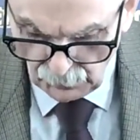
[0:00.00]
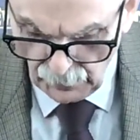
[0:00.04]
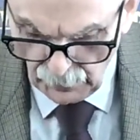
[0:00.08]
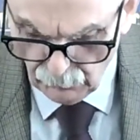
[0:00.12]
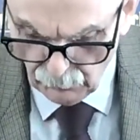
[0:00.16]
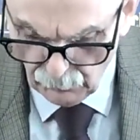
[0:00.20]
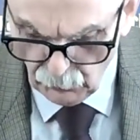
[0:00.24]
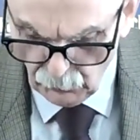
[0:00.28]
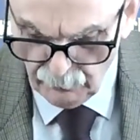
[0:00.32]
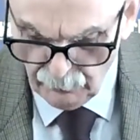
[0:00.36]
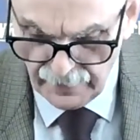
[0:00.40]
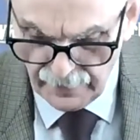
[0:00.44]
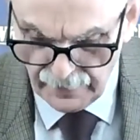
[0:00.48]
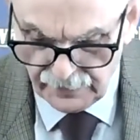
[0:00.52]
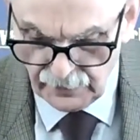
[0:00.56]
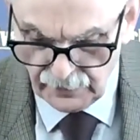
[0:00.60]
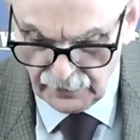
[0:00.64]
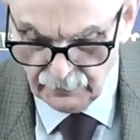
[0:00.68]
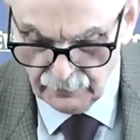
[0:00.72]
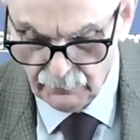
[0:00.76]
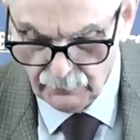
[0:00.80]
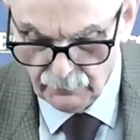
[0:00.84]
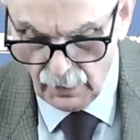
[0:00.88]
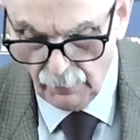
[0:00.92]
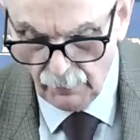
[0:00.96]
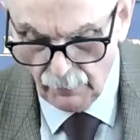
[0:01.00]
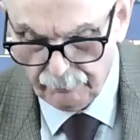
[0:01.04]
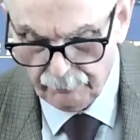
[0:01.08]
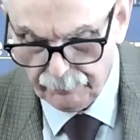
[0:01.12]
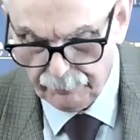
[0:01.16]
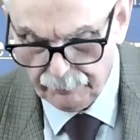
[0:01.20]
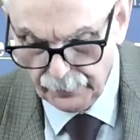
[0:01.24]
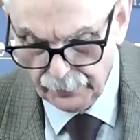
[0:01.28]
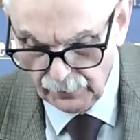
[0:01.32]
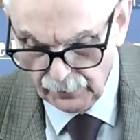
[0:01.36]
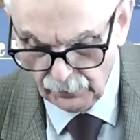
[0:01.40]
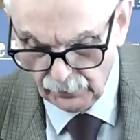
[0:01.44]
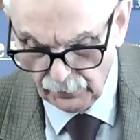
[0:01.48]
I will make him a
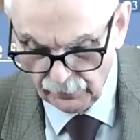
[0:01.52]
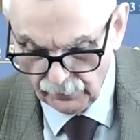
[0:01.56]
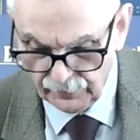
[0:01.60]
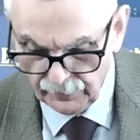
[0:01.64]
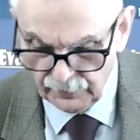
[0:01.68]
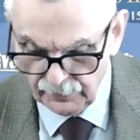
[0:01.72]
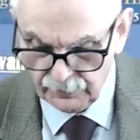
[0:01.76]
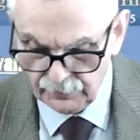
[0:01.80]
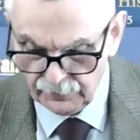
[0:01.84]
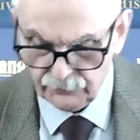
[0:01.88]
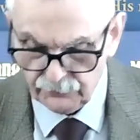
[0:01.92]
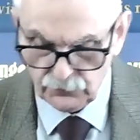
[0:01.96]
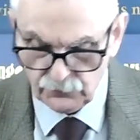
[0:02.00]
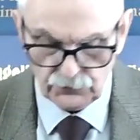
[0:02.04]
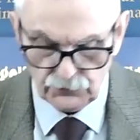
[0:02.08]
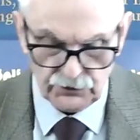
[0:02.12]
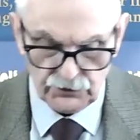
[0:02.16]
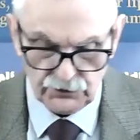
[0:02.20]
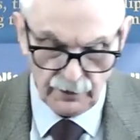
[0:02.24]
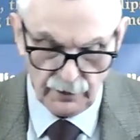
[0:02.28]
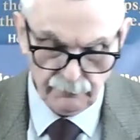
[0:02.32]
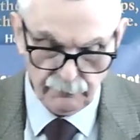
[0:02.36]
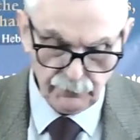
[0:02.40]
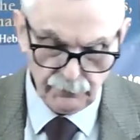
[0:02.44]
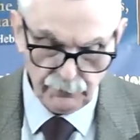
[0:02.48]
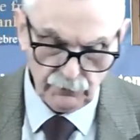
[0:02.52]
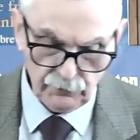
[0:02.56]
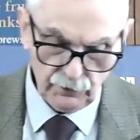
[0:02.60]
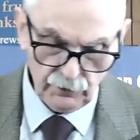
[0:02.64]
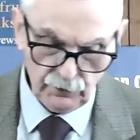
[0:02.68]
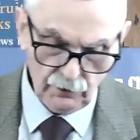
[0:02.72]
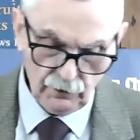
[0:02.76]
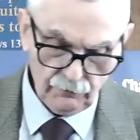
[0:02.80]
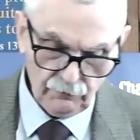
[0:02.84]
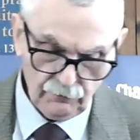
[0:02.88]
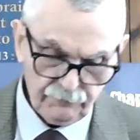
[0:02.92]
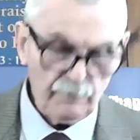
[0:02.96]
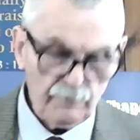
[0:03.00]
pillar in the temple
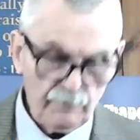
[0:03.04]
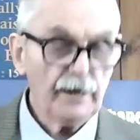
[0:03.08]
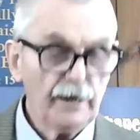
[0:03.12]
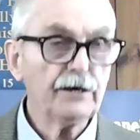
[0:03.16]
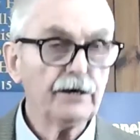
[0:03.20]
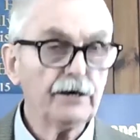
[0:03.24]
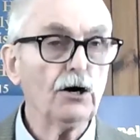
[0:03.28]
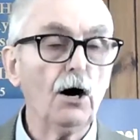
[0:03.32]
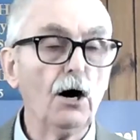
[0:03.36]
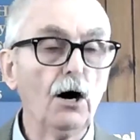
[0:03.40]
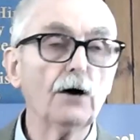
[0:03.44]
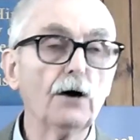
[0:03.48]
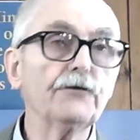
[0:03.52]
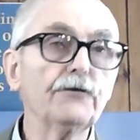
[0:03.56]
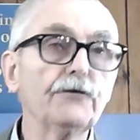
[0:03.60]
of my God.